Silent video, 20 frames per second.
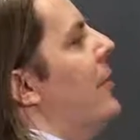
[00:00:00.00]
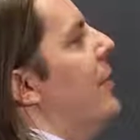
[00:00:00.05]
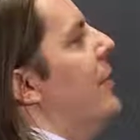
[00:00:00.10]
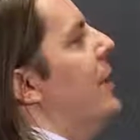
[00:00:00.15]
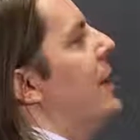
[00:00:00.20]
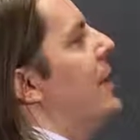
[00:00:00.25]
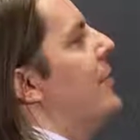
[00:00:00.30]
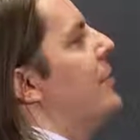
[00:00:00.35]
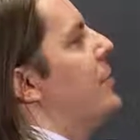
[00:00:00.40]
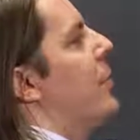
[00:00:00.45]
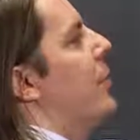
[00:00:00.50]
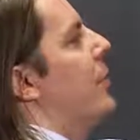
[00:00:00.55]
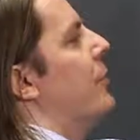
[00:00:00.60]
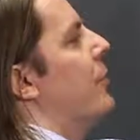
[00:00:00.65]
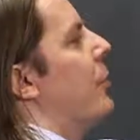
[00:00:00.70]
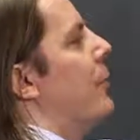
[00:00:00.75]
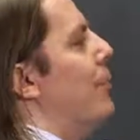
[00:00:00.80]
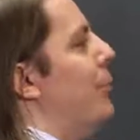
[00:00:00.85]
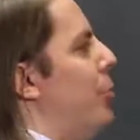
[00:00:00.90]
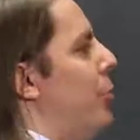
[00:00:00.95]
The negative charge is
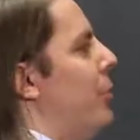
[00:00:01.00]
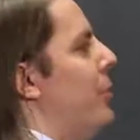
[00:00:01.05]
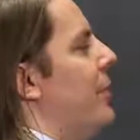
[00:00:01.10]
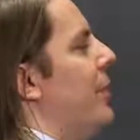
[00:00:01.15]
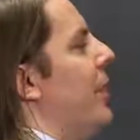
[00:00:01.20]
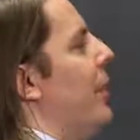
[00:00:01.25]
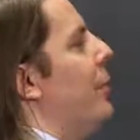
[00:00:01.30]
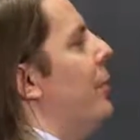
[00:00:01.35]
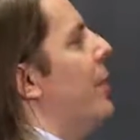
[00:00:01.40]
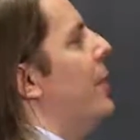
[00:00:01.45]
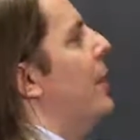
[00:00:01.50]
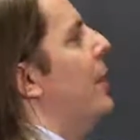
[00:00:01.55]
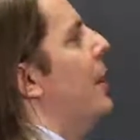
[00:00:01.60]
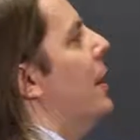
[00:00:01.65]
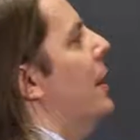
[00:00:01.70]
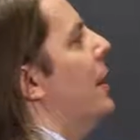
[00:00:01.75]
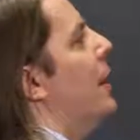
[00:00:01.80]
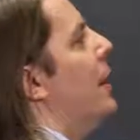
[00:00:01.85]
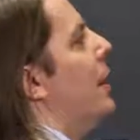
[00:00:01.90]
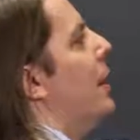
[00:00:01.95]
going to pull it that way.
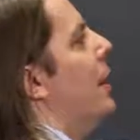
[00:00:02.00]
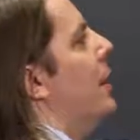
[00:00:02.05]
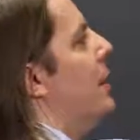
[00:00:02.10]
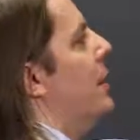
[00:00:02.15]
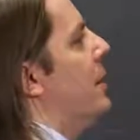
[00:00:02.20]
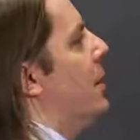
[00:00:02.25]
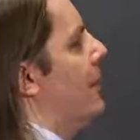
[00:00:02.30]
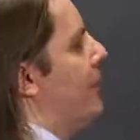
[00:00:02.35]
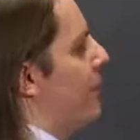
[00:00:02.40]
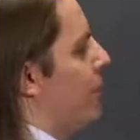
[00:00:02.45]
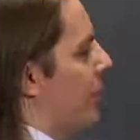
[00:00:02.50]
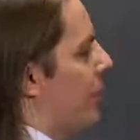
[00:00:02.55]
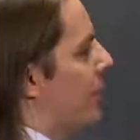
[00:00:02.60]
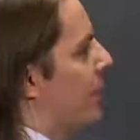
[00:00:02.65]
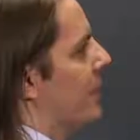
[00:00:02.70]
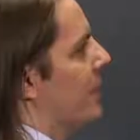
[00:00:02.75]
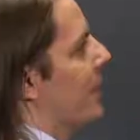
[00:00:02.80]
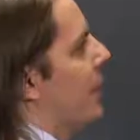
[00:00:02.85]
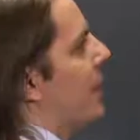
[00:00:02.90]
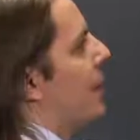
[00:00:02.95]
And you get a force
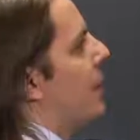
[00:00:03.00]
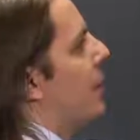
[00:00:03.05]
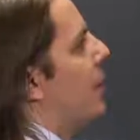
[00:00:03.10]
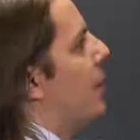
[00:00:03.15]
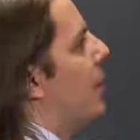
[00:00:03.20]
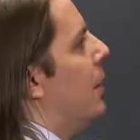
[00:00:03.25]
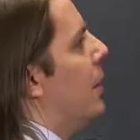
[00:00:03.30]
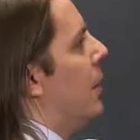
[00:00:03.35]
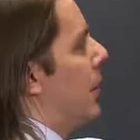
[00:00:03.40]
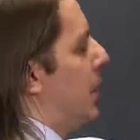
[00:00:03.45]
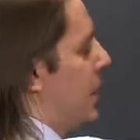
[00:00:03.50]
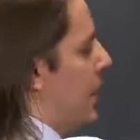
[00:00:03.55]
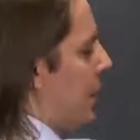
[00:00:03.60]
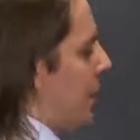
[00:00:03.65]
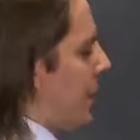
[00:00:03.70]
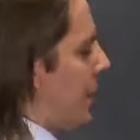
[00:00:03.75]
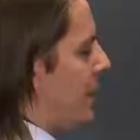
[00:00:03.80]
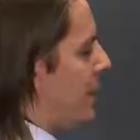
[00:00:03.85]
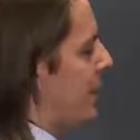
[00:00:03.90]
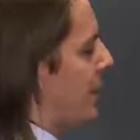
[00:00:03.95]
like that.
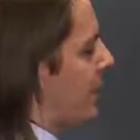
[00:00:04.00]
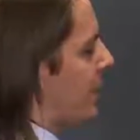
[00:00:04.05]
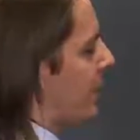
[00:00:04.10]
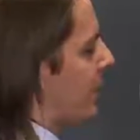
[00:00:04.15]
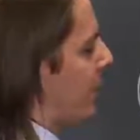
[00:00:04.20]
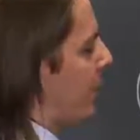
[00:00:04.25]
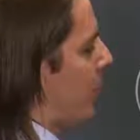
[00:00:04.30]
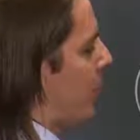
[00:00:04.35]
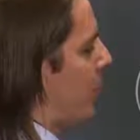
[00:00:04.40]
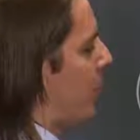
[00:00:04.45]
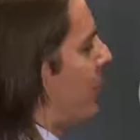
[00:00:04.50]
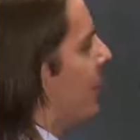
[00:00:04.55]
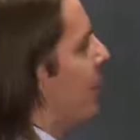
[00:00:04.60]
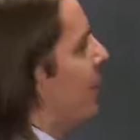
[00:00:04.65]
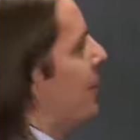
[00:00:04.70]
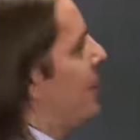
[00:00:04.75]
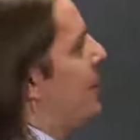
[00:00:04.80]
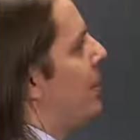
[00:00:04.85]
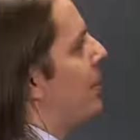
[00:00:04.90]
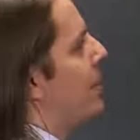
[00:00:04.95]
And you get a similar one
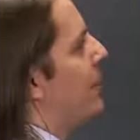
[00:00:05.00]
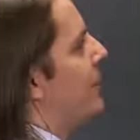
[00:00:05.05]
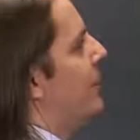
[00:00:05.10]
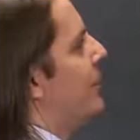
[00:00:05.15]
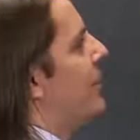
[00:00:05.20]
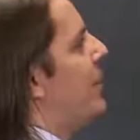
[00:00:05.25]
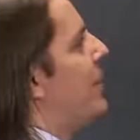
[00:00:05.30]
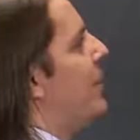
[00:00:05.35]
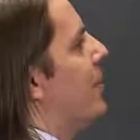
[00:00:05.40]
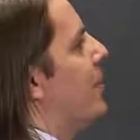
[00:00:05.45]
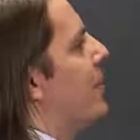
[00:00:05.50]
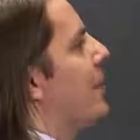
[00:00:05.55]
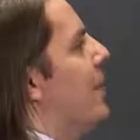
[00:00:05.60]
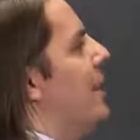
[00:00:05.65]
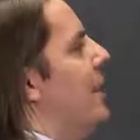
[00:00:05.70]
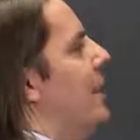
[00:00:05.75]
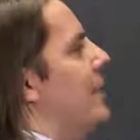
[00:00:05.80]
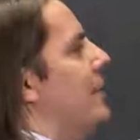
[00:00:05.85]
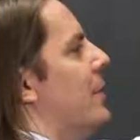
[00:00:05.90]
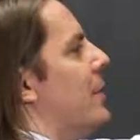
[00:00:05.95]
down here. And if it's here,
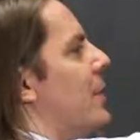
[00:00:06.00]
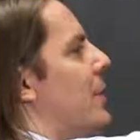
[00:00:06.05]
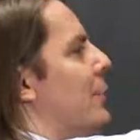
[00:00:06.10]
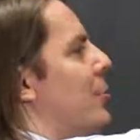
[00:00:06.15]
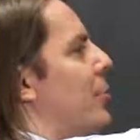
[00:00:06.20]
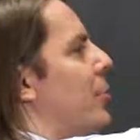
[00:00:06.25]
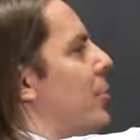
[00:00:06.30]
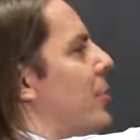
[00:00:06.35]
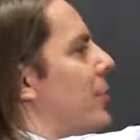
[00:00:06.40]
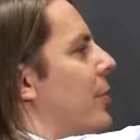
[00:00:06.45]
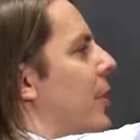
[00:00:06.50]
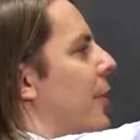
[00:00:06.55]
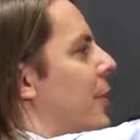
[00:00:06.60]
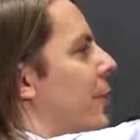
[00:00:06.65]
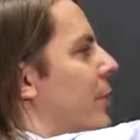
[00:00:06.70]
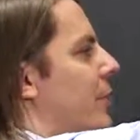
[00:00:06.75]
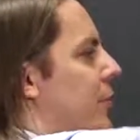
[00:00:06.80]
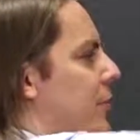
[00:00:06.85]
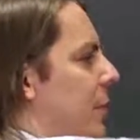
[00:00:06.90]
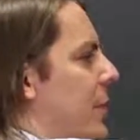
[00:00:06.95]
it's going to get pulled
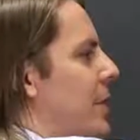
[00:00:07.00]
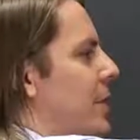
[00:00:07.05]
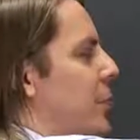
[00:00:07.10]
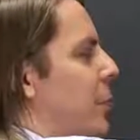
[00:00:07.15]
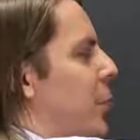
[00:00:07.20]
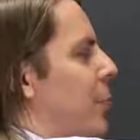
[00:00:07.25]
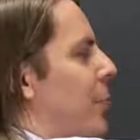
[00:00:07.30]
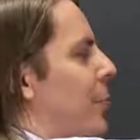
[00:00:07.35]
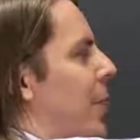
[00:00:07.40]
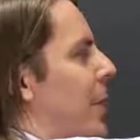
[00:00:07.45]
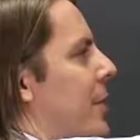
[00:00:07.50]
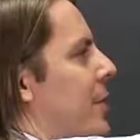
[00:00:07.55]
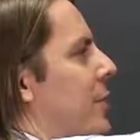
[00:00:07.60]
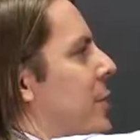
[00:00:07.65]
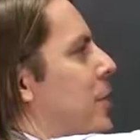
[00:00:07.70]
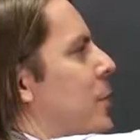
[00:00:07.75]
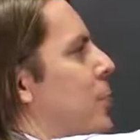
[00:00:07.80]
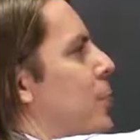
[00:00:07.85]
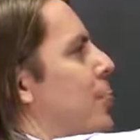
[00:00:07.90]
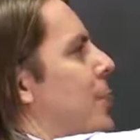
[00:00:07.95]
straight towards minus
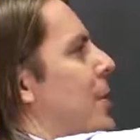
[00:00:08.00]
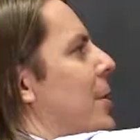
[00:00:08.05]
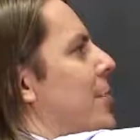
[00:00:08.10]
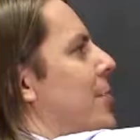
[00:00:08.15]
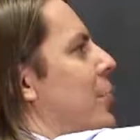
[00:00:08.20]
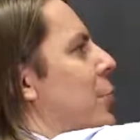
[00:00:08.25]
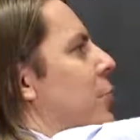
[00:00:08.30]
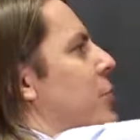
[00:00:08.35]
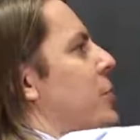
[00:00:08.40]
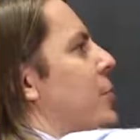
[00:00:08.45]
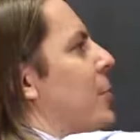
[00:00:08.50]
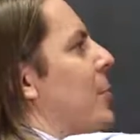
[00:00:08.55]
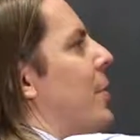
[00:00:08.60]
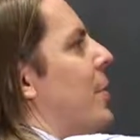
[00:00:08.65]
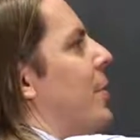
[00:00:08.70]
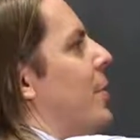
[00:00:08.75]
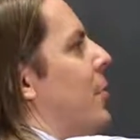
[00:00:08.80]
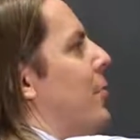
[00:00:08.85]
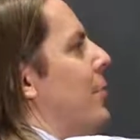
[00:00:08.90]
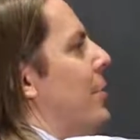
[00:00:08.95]
Q, but then pushed away
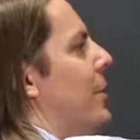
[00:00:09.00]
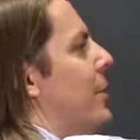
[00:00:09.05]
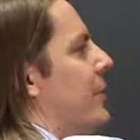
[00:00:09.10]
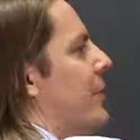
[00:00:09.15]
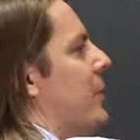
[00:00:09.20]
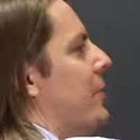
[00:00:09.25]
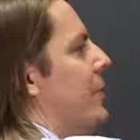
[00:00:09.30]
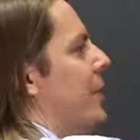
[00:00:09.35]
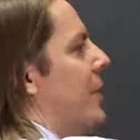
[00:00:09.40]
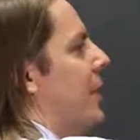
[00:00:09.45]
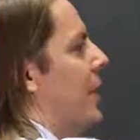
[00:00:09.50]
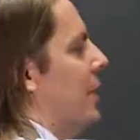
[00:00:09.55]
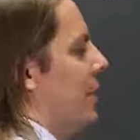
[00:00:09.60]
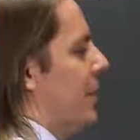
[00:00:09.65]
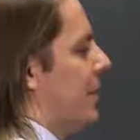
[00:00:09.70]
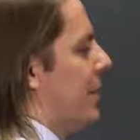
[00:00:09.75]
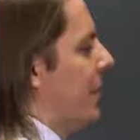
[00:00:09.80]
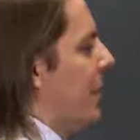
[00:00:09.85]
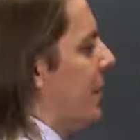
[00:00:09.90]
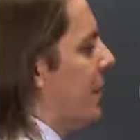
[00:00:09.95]
a little bit. It's going to be kind of
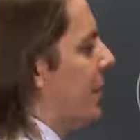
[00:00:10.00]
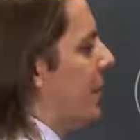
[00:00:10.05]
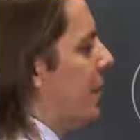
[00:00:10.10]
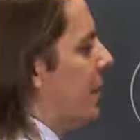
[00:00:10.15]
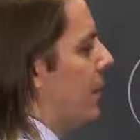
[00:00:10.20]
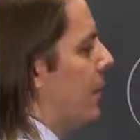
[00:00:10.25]
like that.